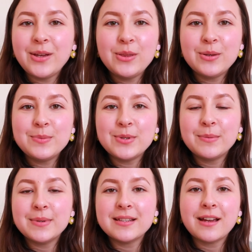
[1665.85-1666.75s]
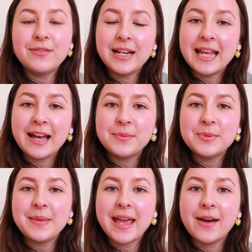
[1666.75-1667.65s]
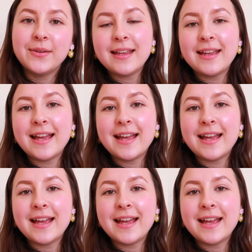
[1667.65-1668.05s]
it a thumbs up because that really helps me out,